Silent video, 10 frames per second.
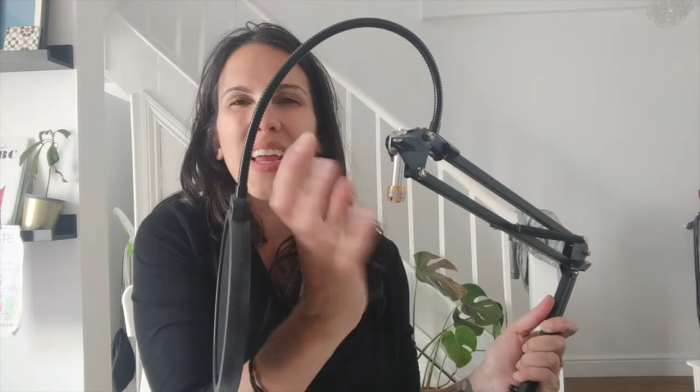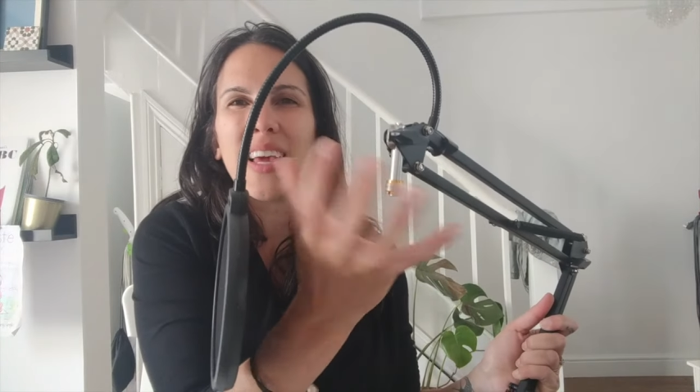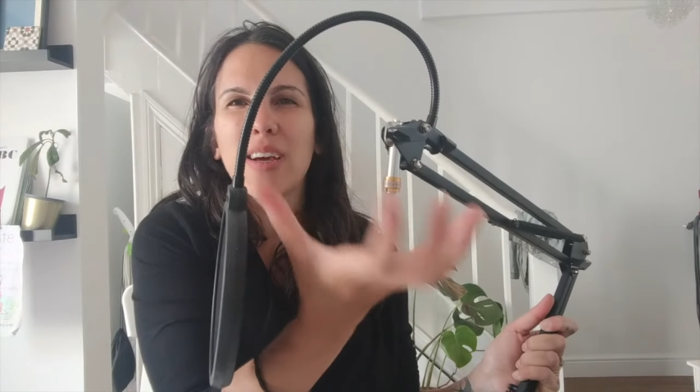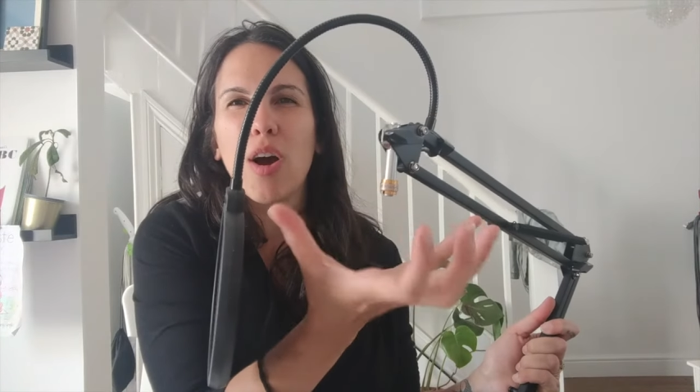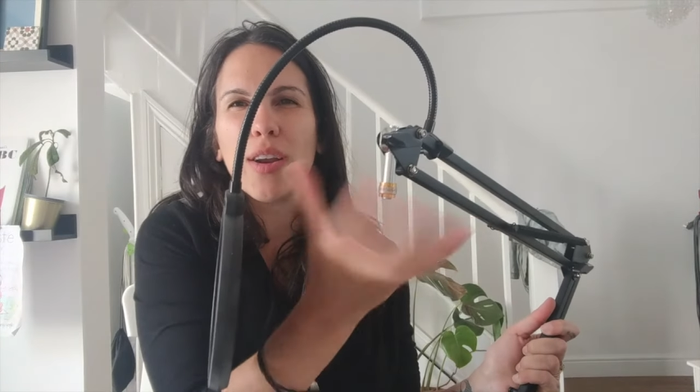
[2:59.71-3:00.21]

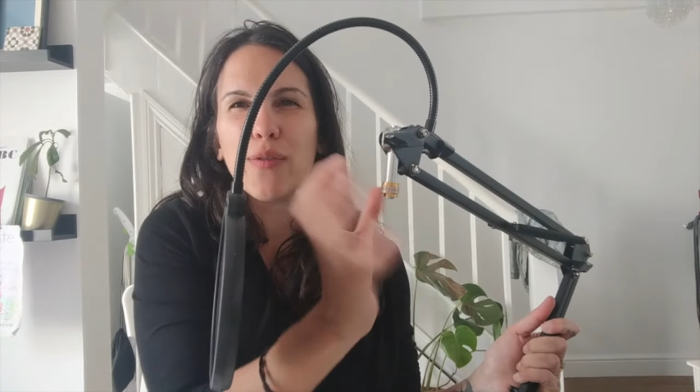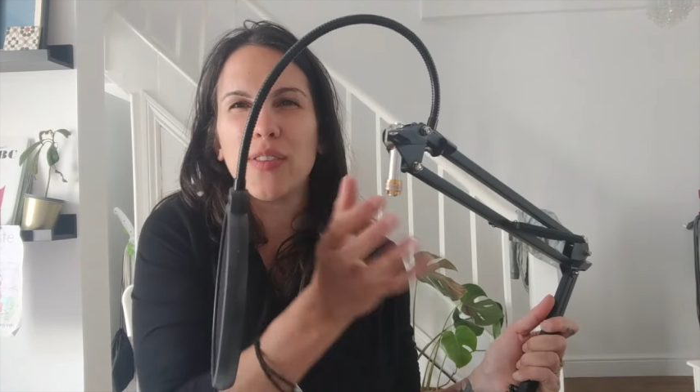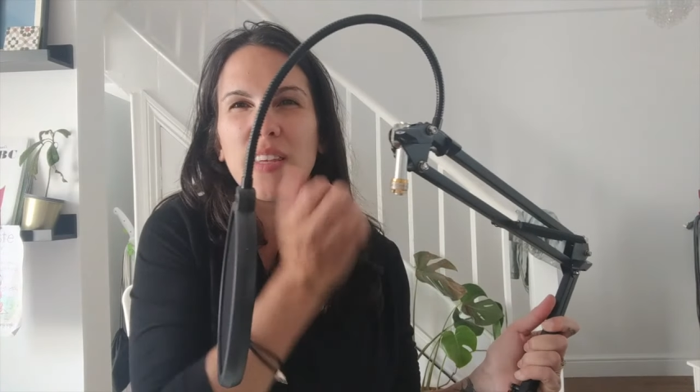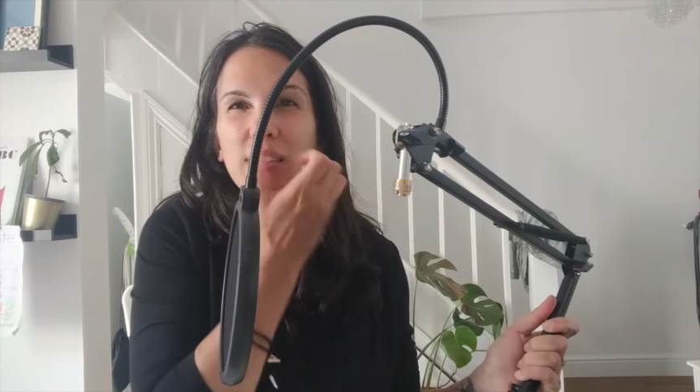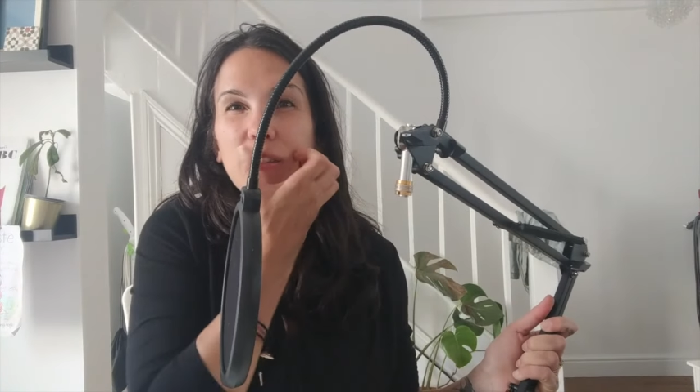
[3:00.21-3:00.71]
It kind of
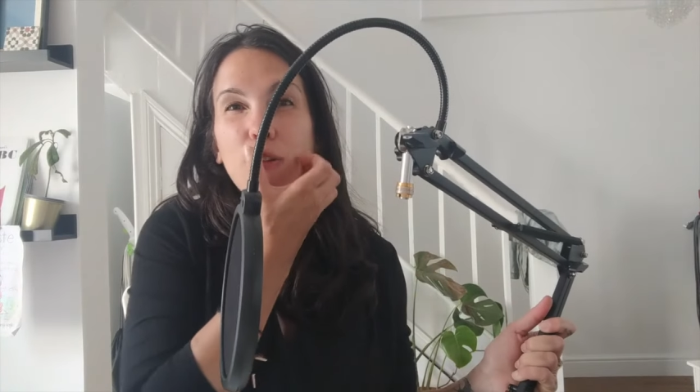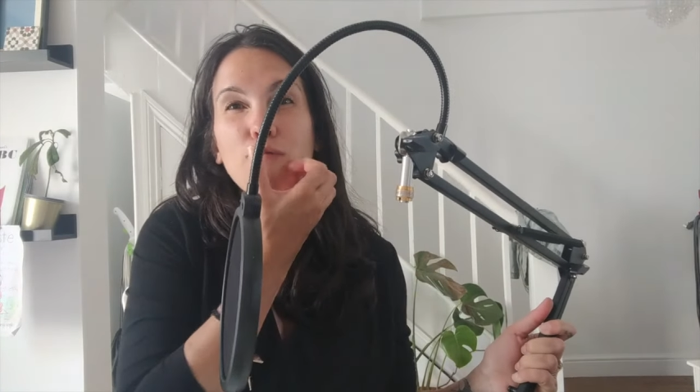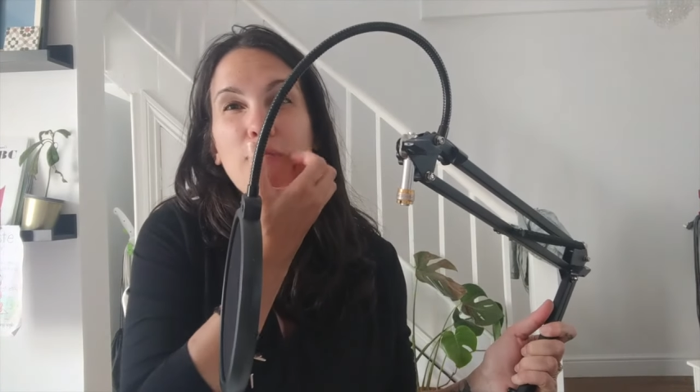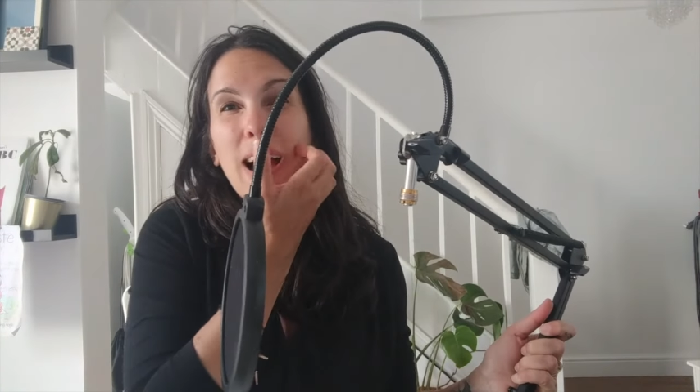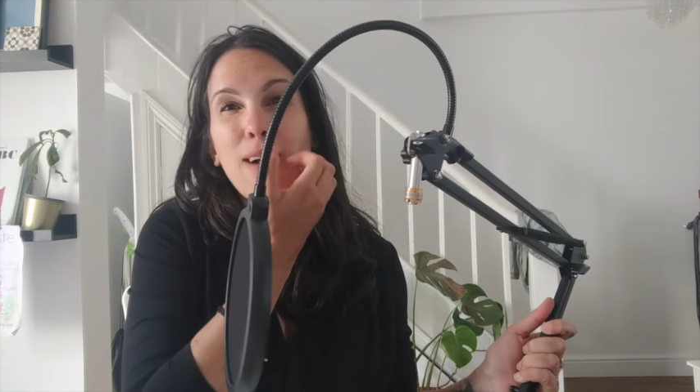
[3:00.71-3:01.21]
sits
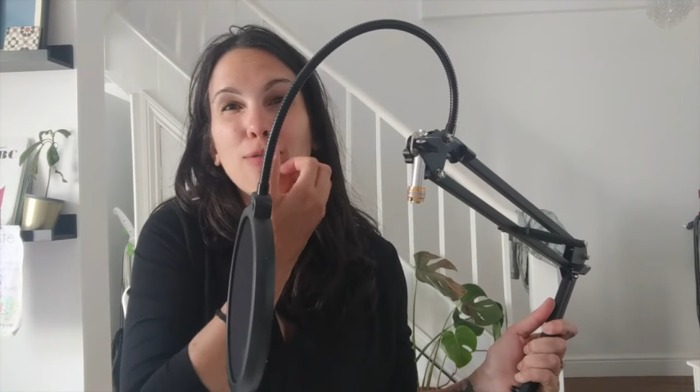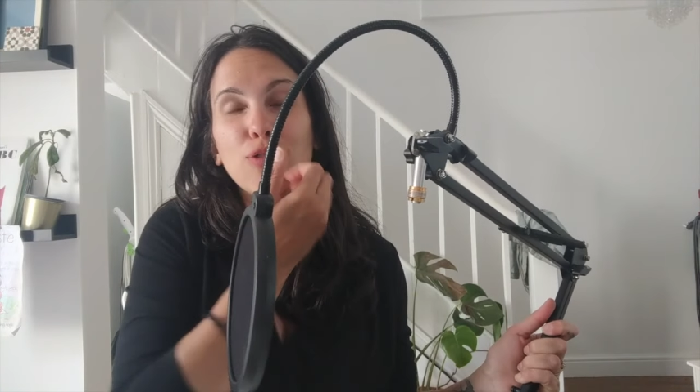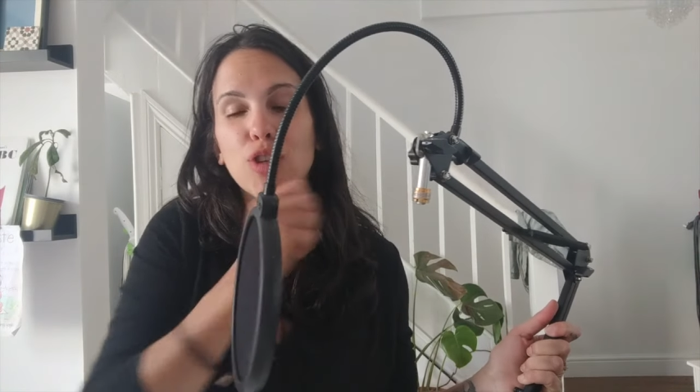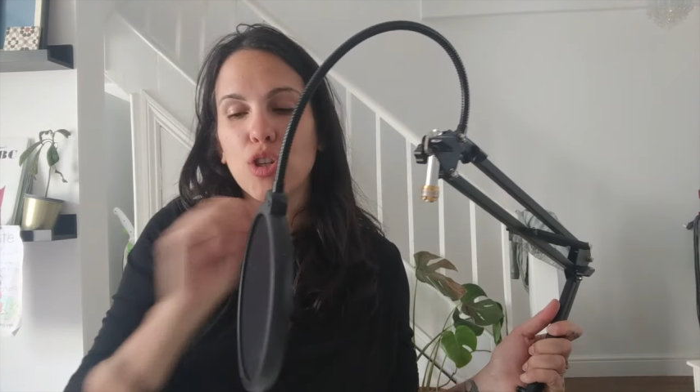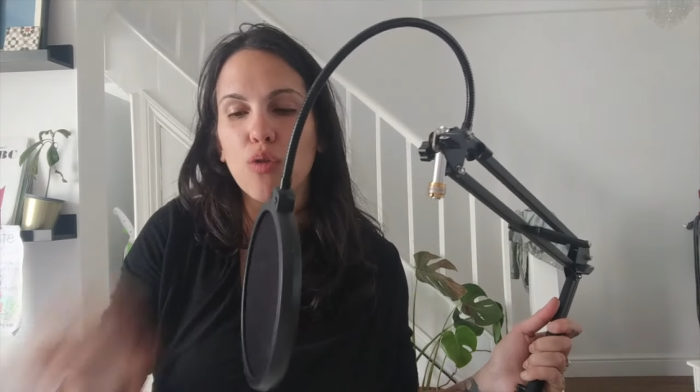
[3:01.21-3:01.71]

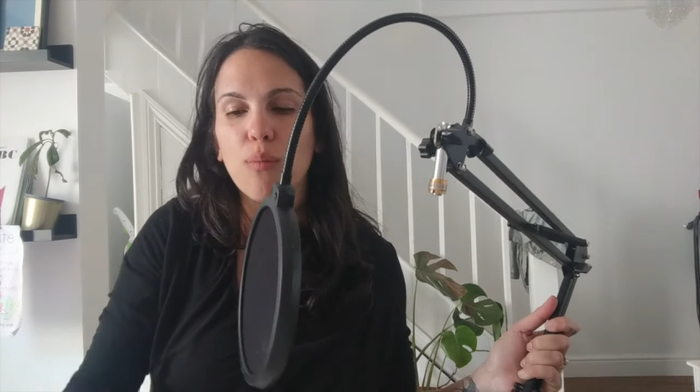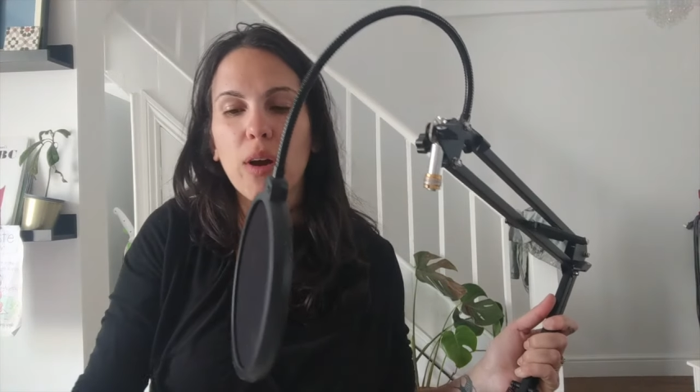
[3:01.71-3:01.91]
around your